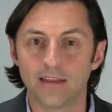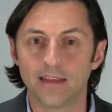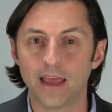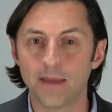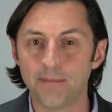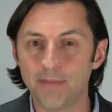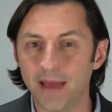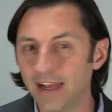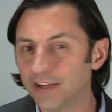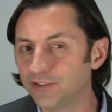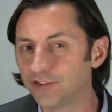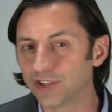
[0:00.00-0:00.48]

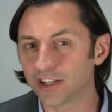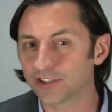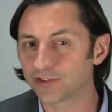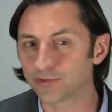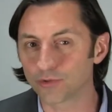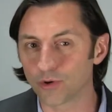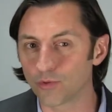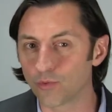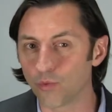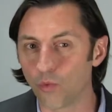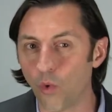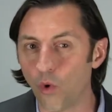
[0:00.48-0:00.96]
They may
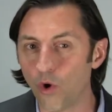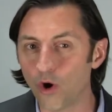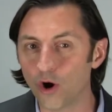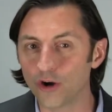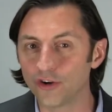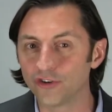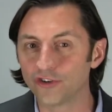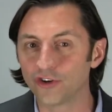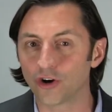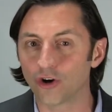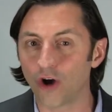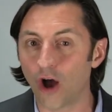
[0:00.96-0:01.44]
just
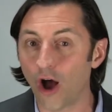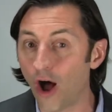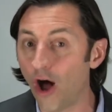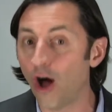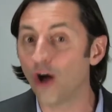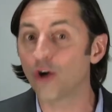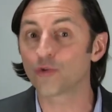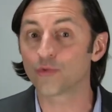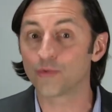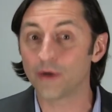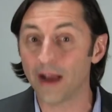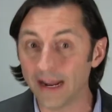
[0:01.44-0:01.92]
reward your
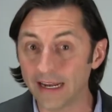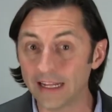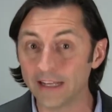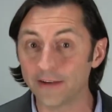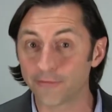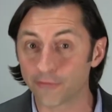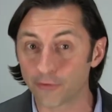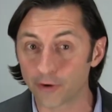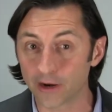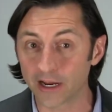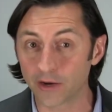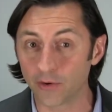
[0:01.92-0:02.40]

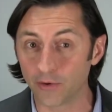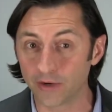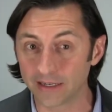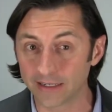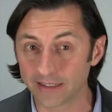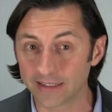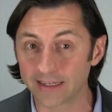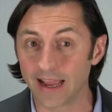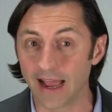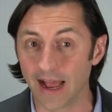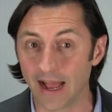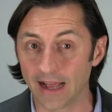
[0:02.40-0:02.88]
already
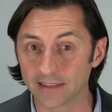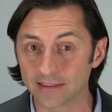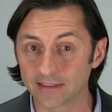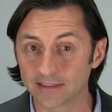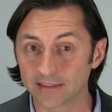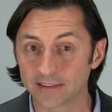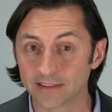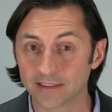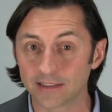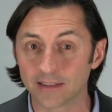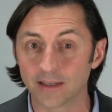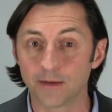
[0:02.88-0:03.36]
frequent
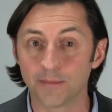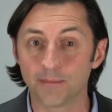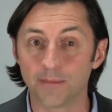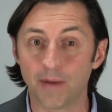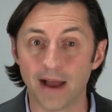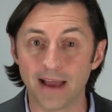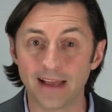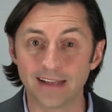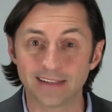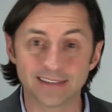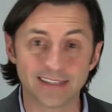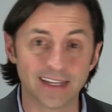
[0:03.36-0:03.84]
guests
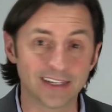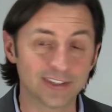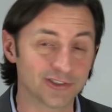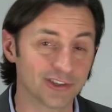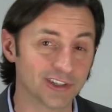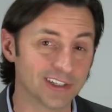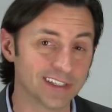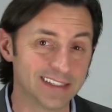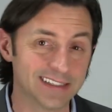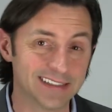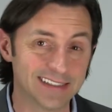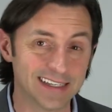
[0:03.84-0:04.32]
by
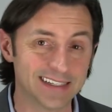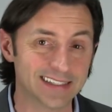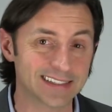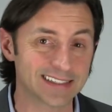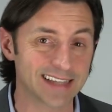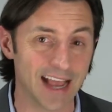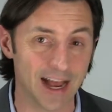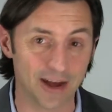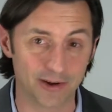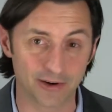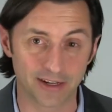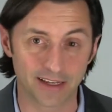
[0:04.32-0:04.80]
essentially
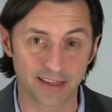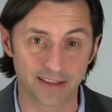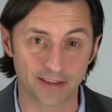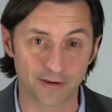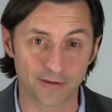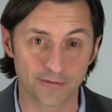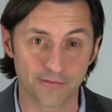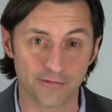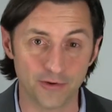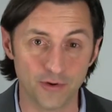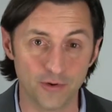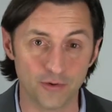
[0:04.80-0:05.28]
discounting
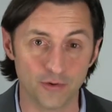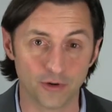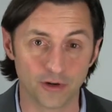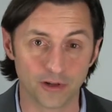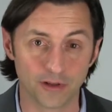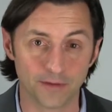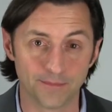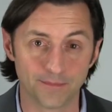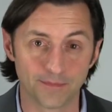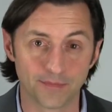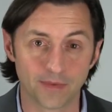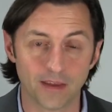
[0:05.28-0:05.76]
their food.
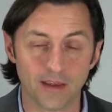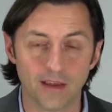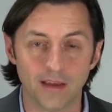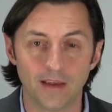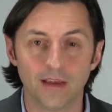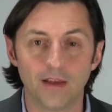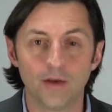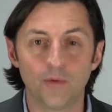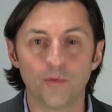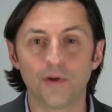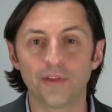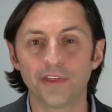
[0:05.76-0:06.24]

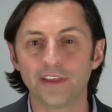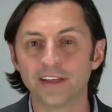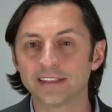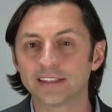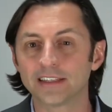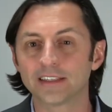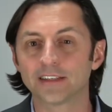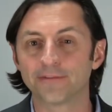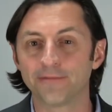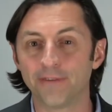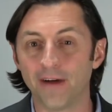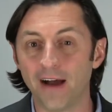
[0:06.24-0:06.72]
While
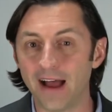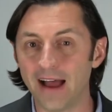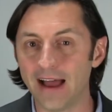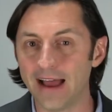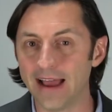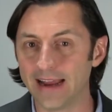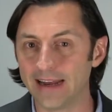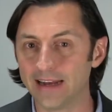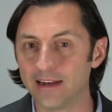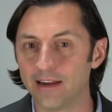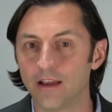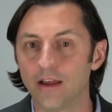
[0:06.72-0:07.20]
this is
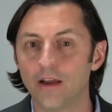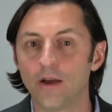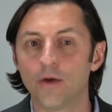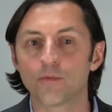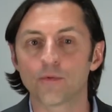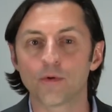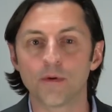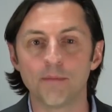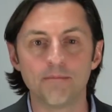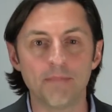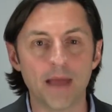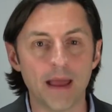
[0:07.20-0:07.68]
fine,
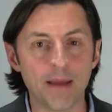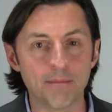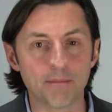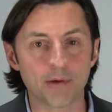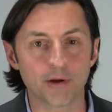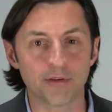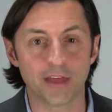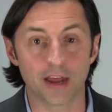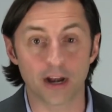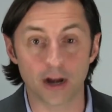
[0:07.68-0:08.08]
remember